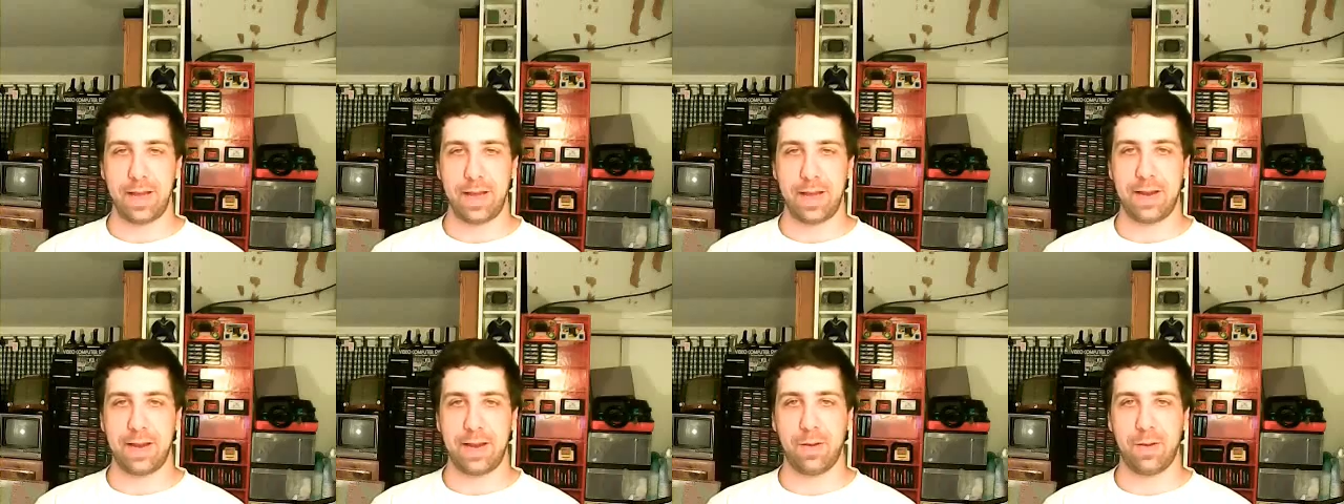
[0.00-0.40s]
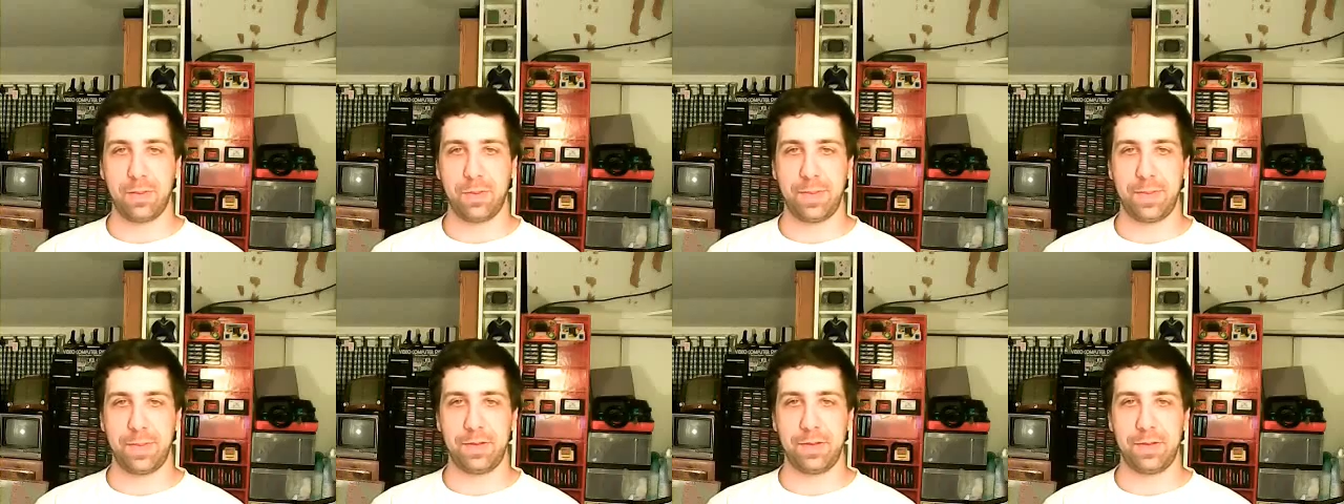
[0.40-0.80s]
I hope
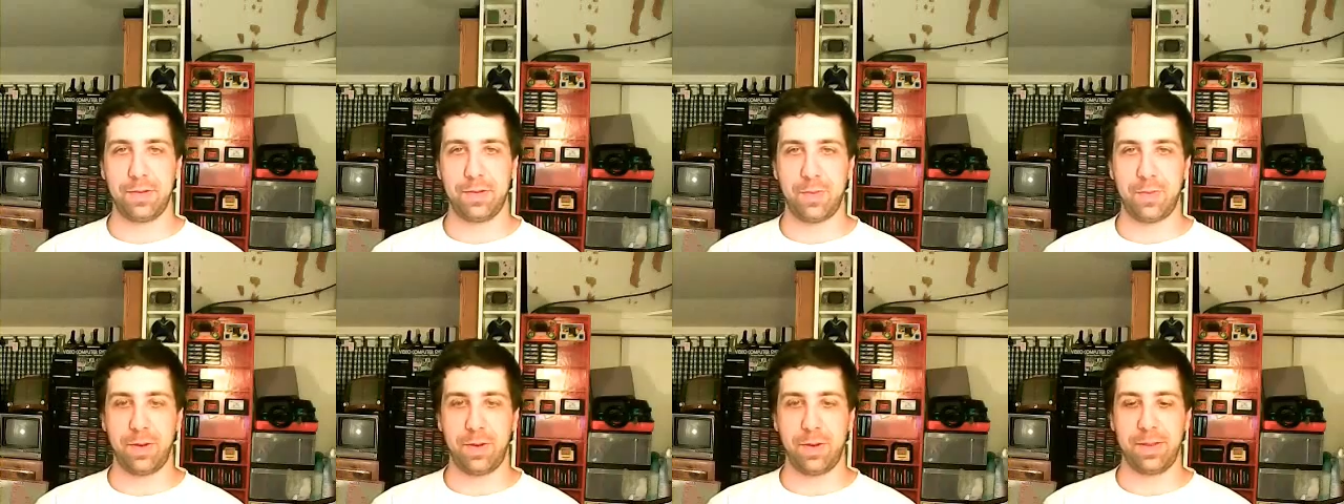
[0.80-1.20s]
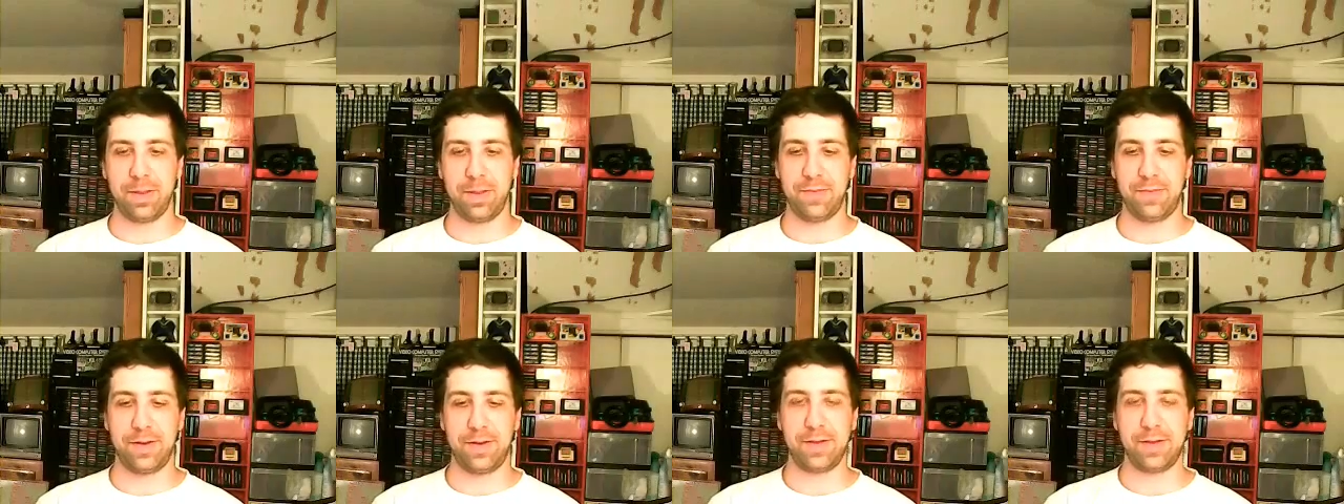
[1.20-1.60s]
to be doing more of
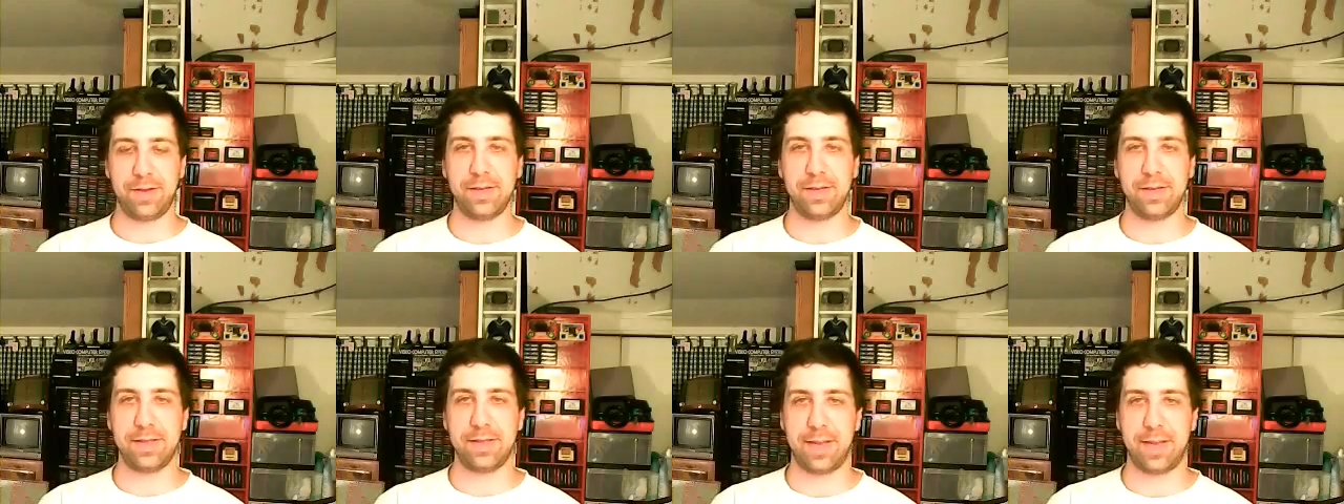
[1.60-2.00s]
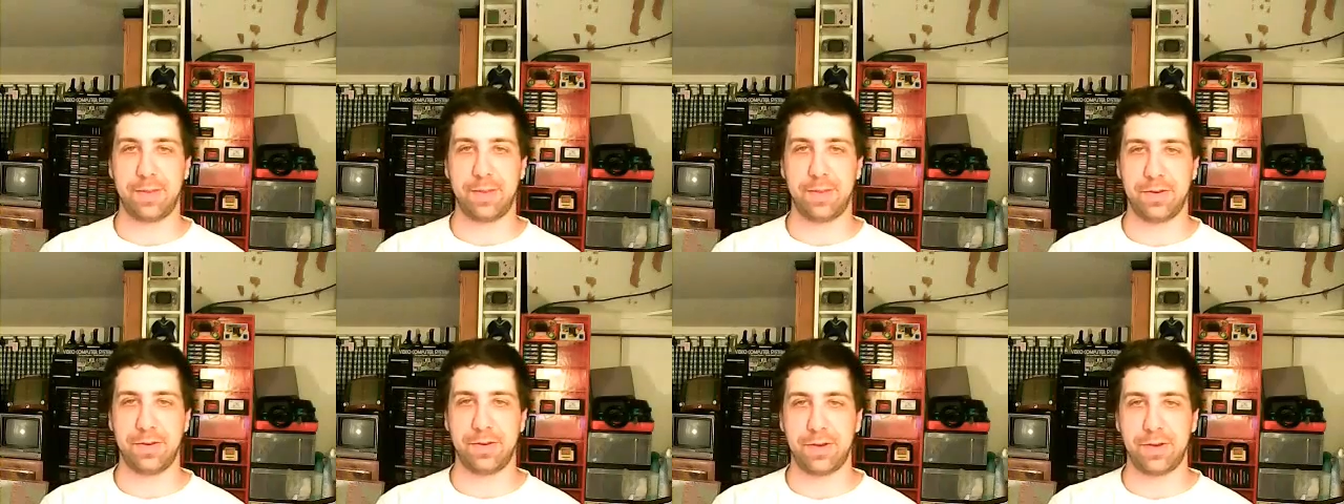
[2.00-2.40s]
these videos as time
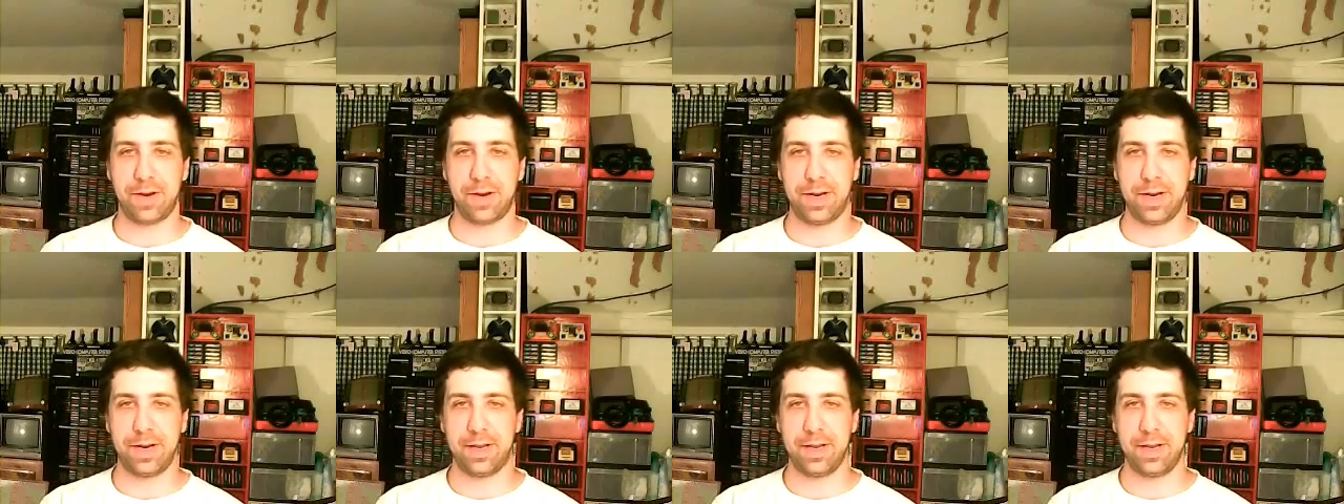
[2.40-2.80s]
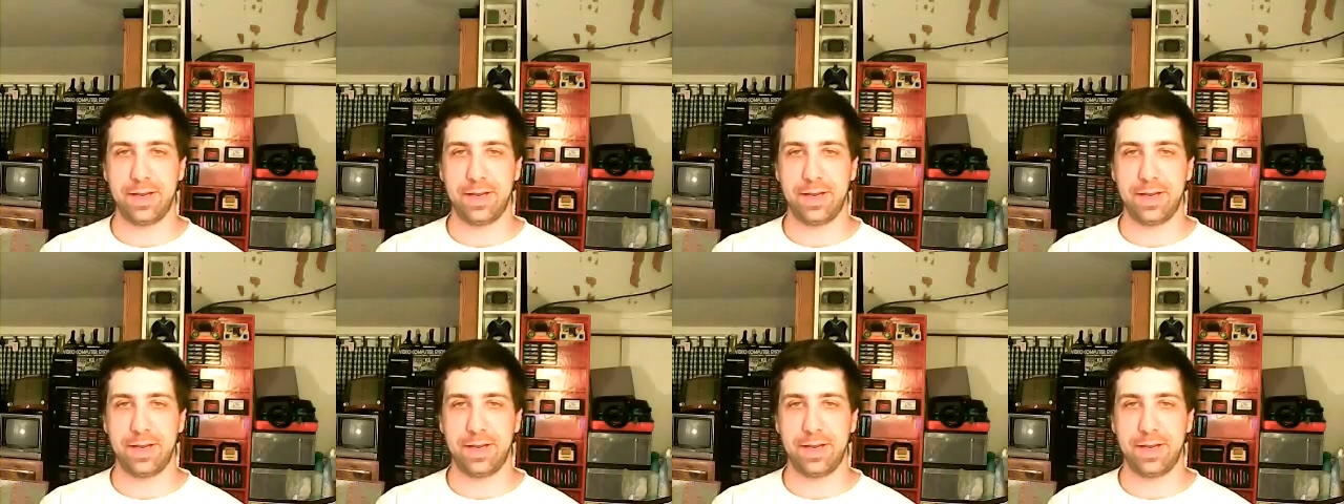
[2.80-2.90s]
goes on.